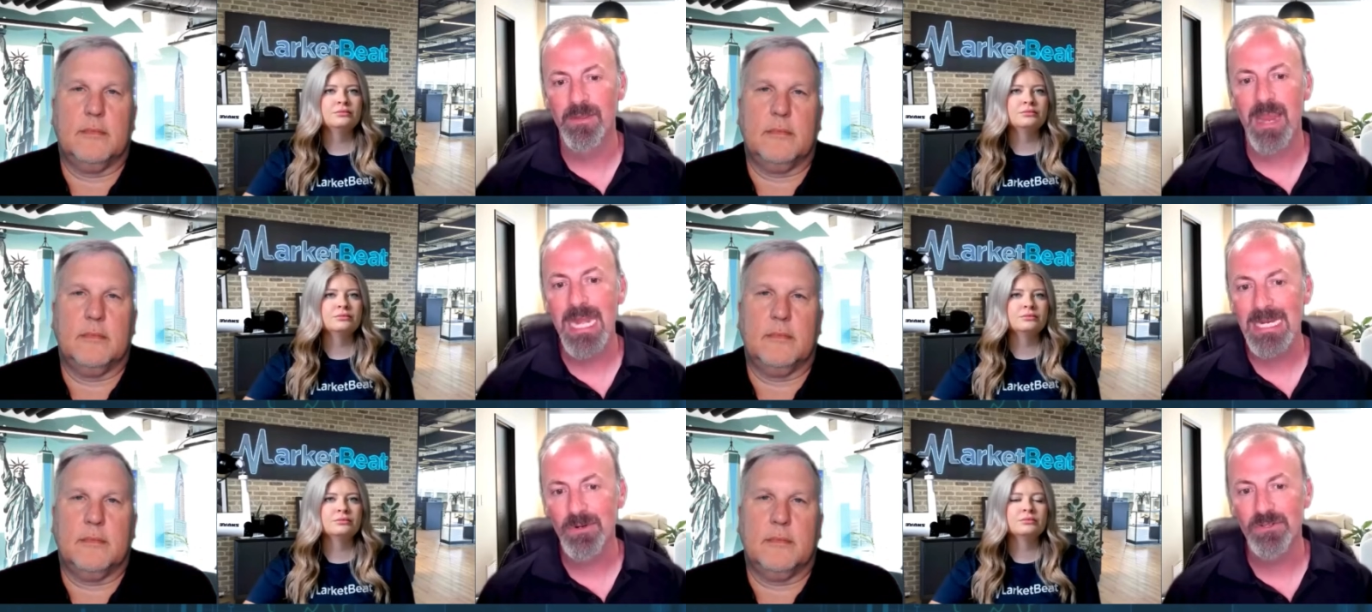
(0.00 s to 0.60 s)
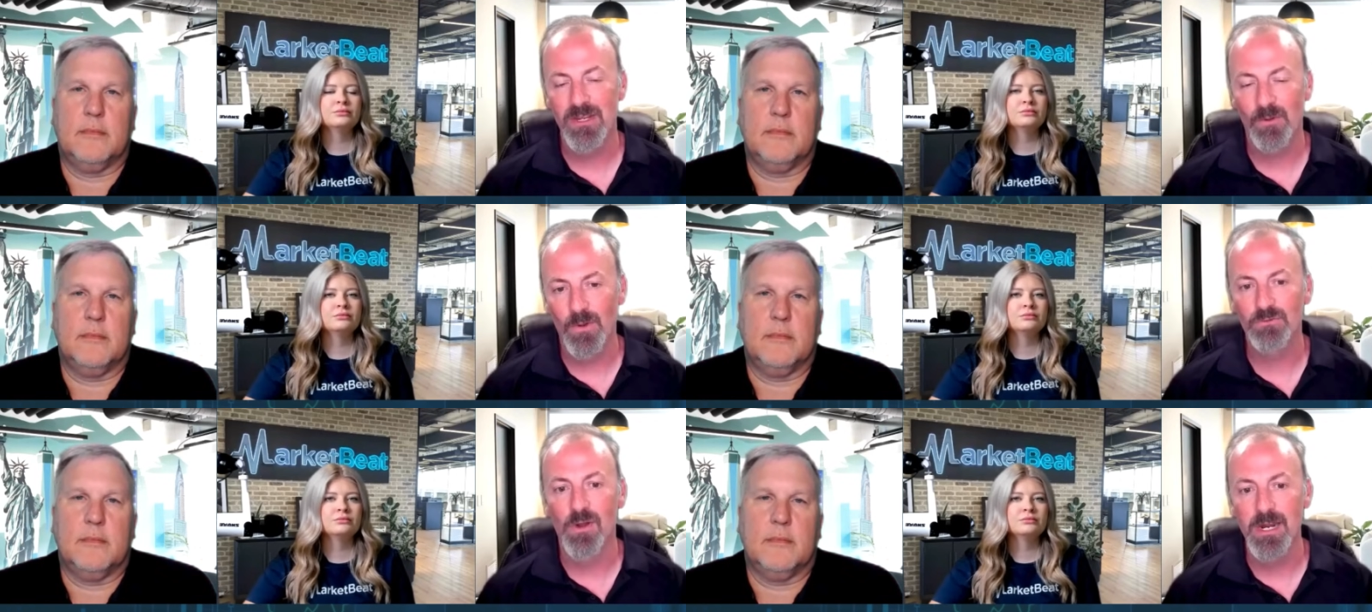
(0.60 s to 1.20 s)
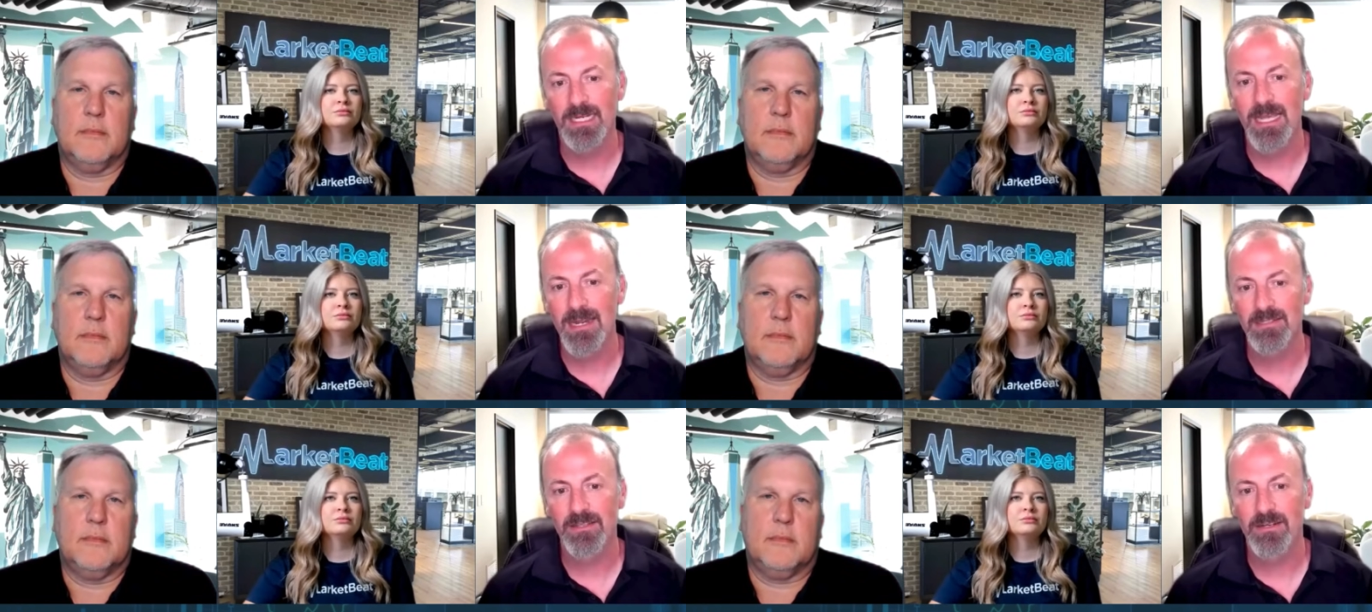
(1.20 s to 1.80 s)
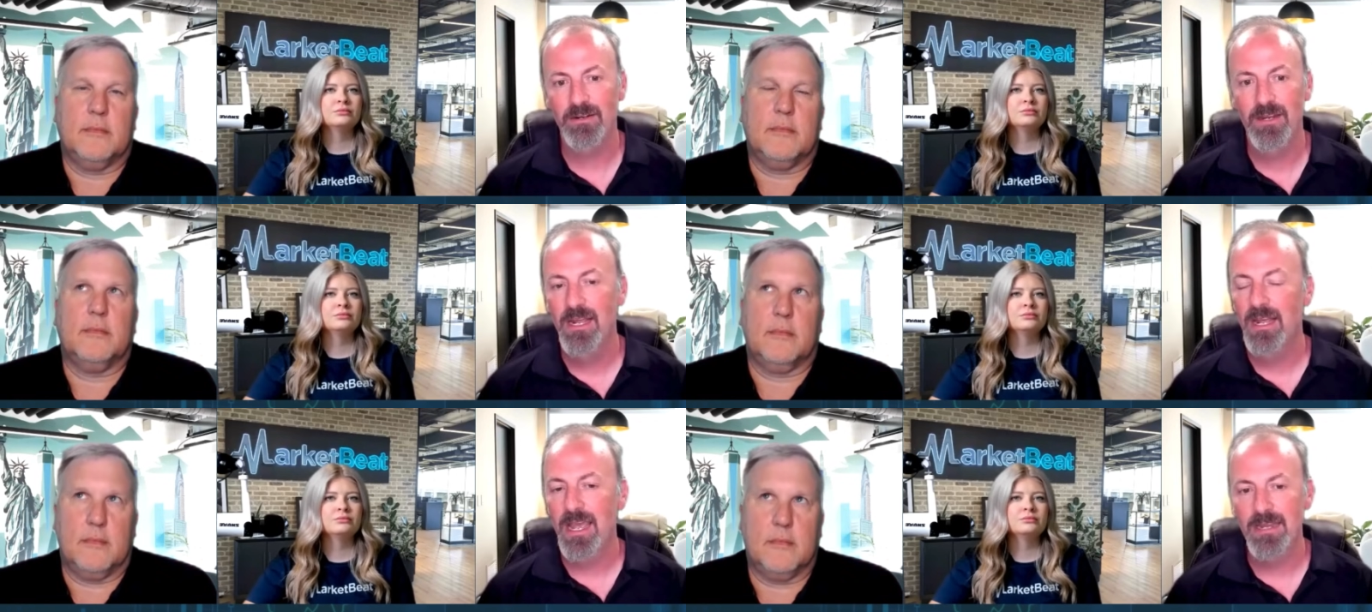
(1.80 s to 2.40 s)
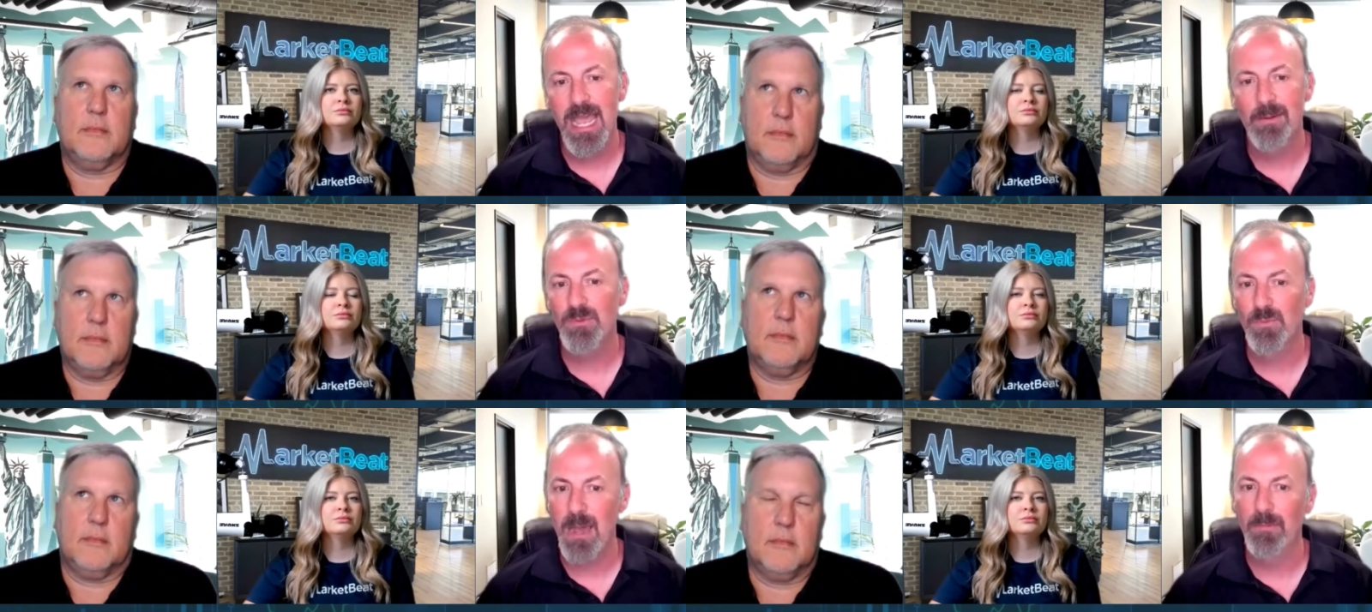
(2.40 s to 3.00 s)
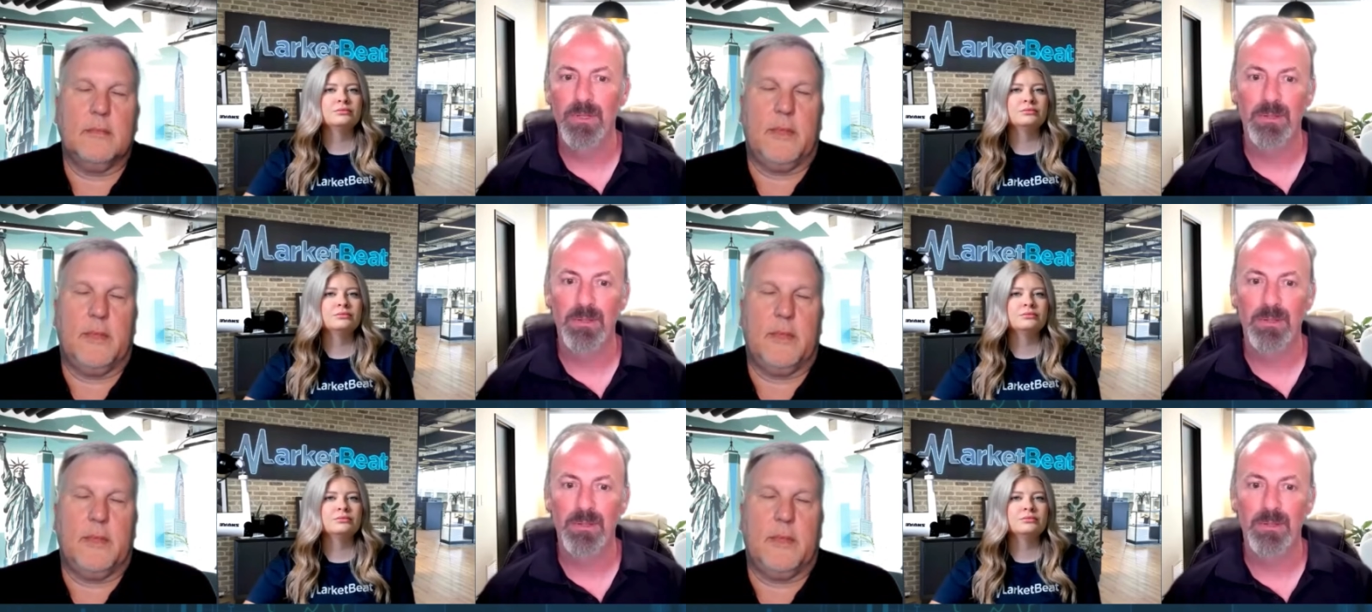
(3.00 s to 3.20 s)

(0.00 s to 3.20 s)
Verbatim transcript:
Speaker 1: the 80% it was running in data center and now is probably